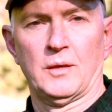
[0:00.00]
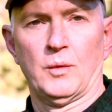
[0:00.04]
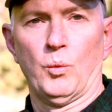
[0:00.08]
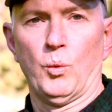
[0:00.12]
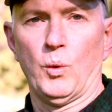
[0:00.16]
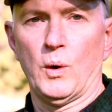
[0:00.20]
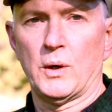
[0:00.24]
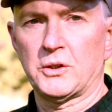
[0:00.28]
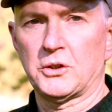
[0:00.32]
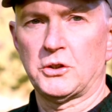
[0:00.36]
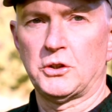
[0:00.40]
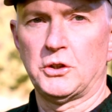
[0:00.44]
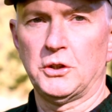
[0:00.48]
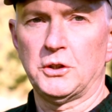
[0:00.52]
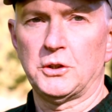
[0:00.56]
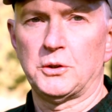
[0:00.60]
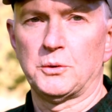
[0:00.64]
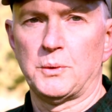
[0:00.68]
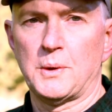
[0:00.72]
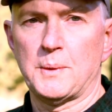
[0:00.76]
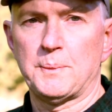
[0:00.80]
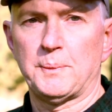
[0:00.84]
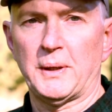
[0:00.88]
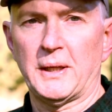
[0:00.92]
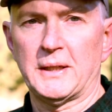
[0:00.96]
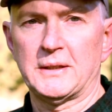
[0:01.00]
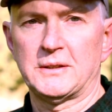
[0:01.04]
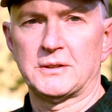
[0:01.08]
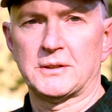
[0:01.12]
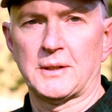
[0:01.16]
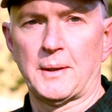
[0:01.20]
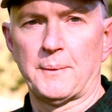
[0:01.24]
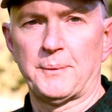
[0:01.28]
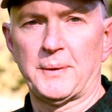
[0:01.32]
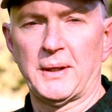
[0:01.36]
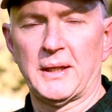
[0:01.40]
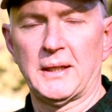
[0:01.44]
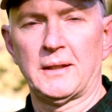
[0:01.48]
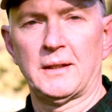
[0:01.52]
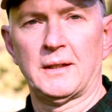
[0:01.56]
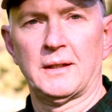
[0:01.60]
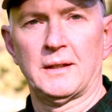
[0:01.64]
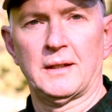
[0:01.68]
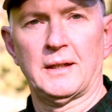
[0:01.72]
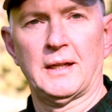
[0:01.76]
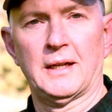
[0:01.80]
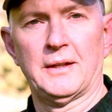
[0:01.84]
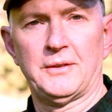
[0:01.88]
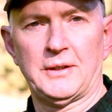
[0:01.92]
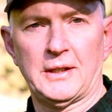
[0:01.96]
One could replace something,
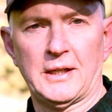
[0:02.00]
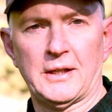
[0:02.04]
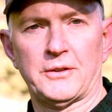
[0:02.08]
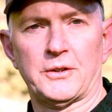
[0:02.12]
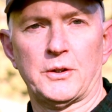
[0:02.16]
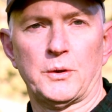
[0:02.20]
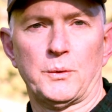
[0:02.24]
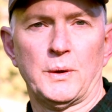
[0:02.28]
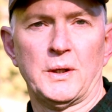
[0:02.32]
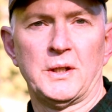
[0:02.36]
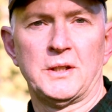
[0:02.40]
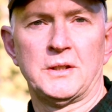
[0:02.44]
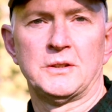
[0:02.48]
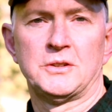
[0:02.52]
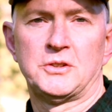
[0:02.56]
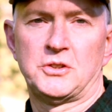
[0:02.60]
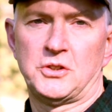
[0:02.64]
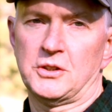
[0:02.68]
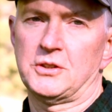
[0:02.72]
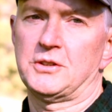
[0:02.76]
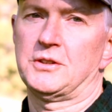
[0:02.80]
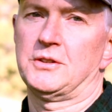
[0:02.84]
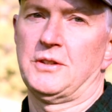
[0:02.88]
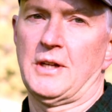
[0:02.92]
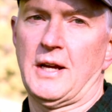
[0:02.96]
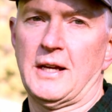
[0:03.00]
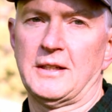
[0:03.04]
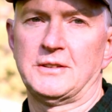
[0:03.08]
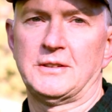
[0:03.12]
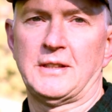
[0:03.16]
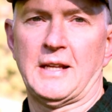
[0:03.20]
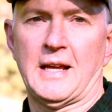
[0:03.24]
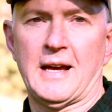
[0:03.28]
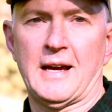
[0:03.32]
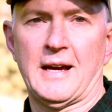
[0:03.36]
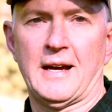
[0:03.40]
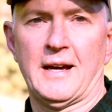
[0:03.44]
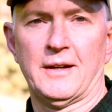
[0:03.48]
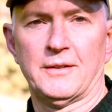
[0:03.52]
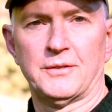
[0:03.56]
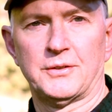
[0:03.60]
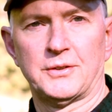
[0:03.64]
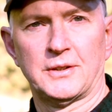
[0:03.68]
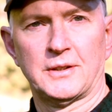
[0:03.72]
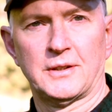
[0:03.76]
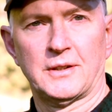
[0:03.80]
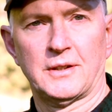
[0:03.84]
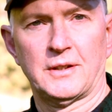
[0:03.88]
and the other one is just nice to have.